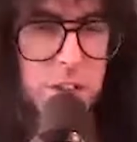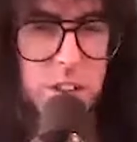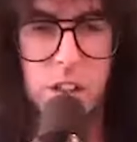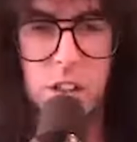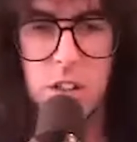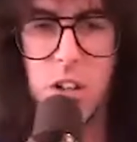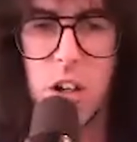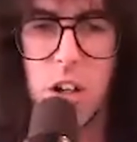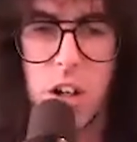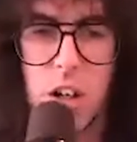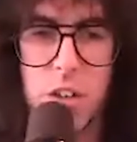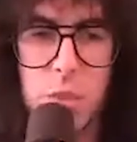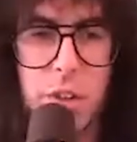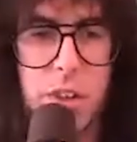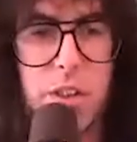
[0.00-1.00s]

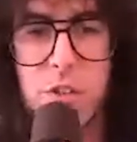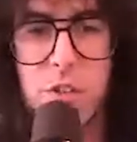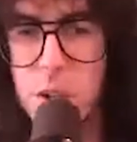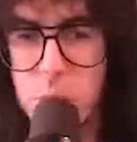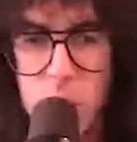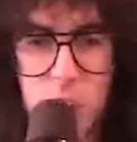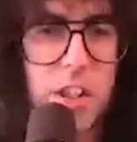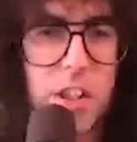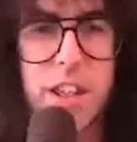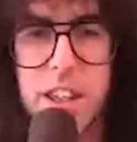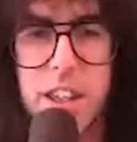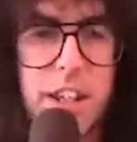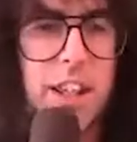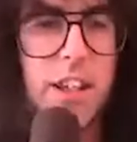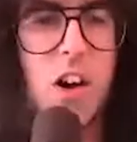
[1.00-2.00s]
guitars, but the drummer's
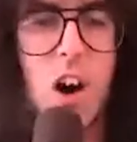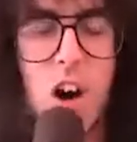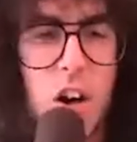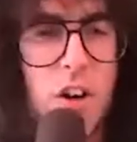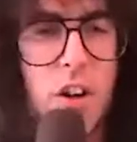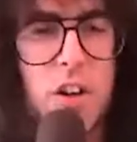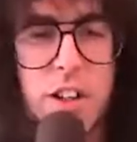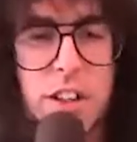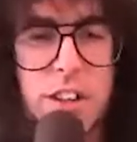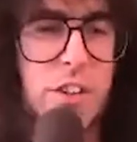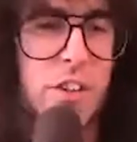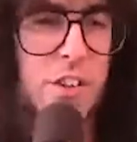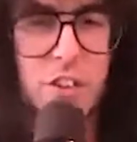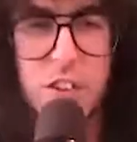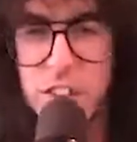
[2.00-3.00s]
hitting hard and they're
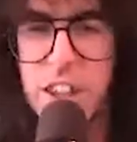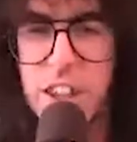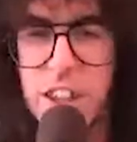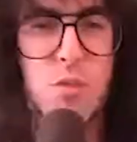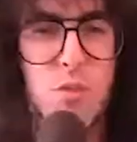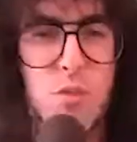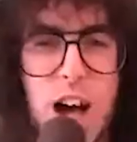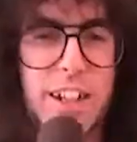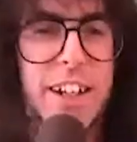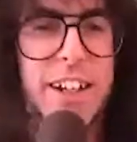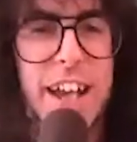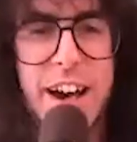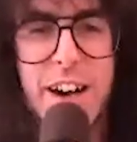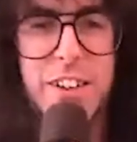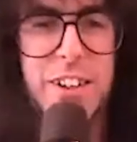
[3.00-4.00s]
just kind of rocking
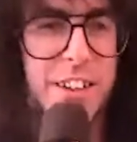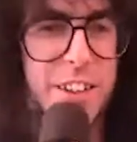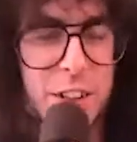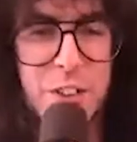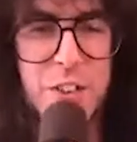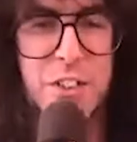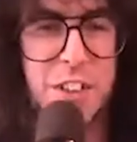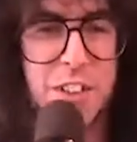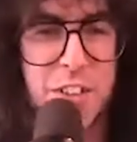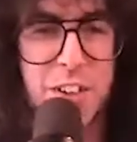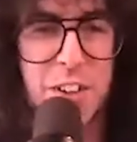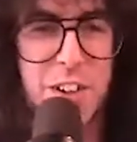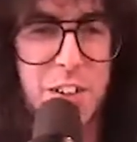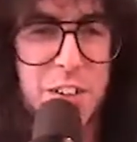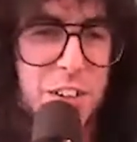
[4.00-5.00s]
out on the acoustic
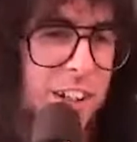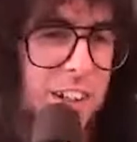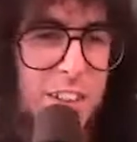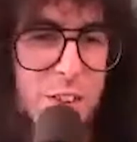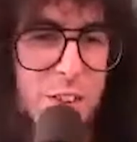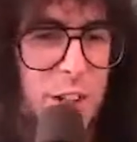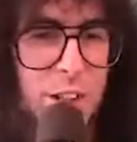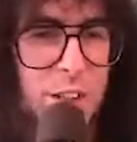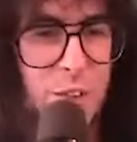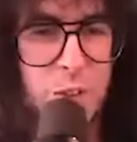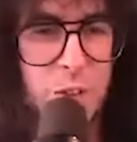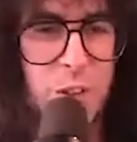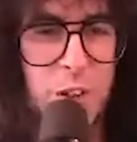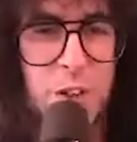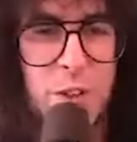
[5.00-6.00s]
guitars like it's a regular show.